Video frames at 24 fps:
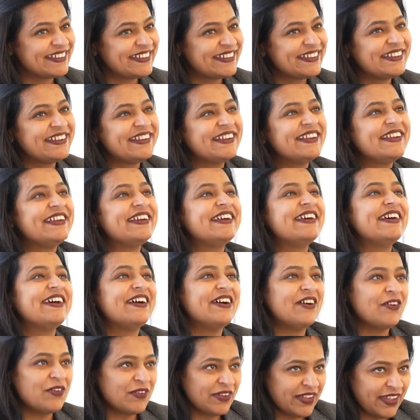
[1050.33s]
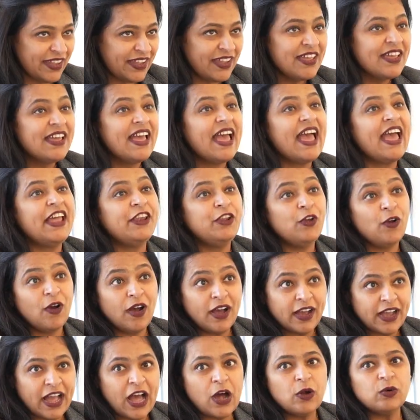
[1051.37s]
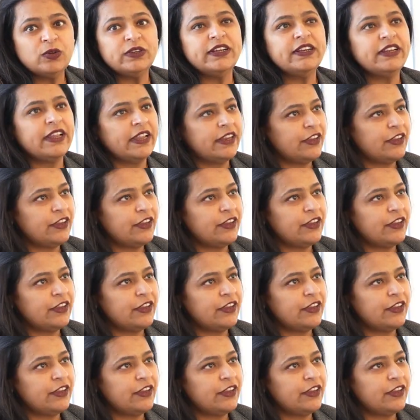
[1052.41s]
Okay, and your accountant